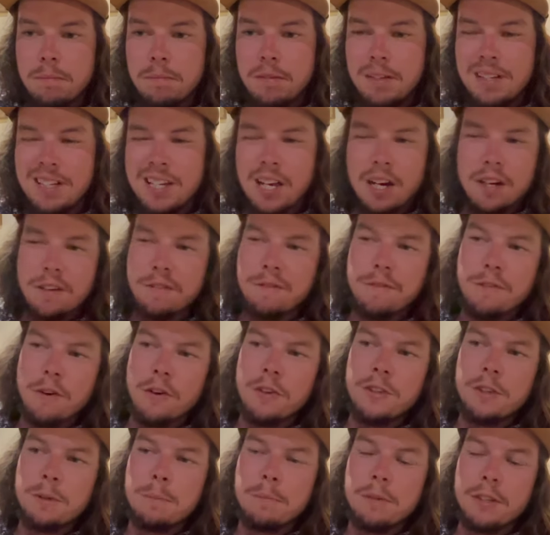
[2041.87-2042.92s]
kind of
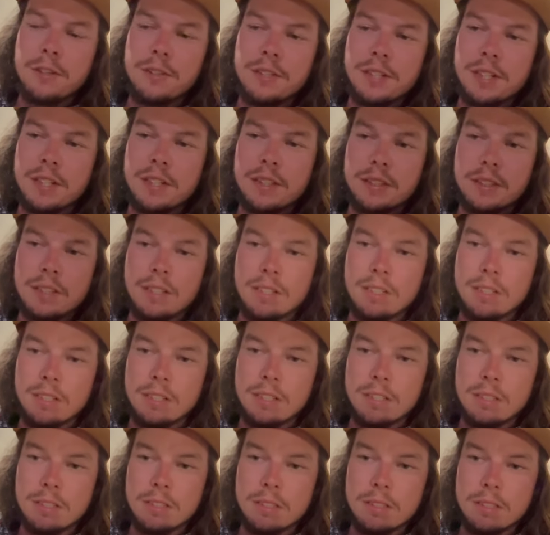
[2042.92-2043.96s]
further building
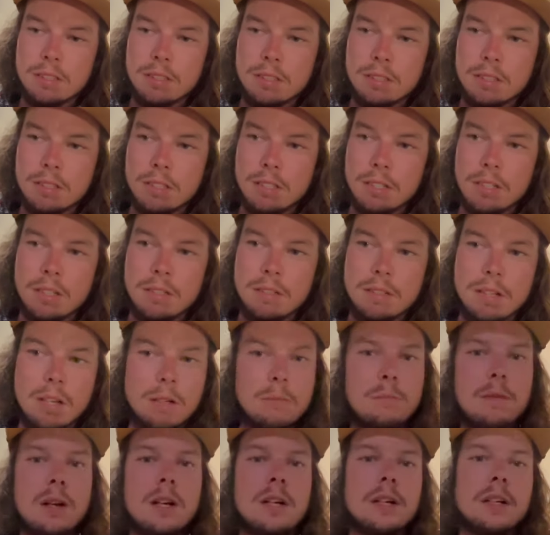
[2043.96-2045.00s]
the
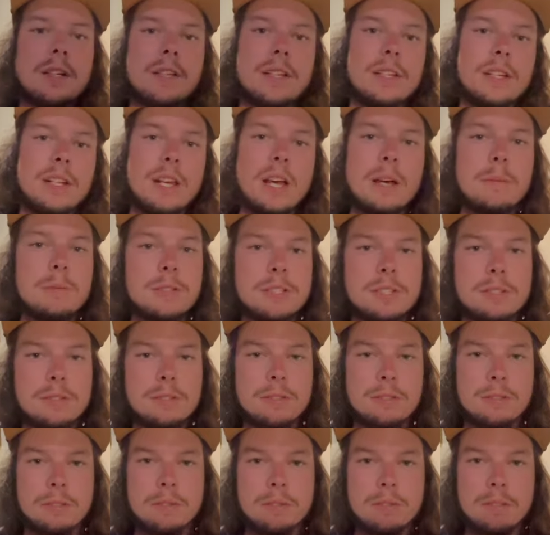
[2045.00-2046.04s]
American
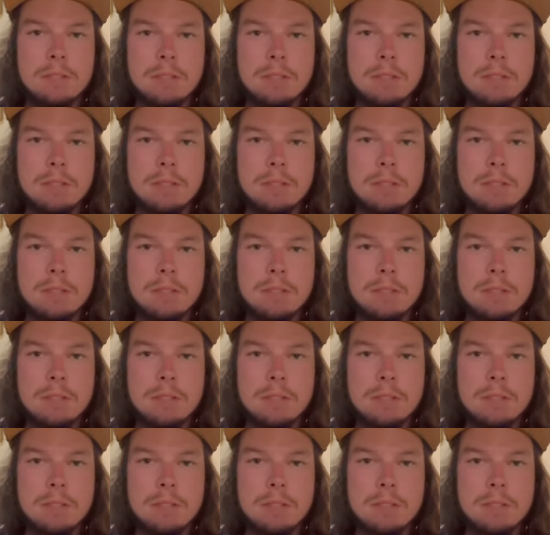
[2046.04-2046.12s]
Ebisu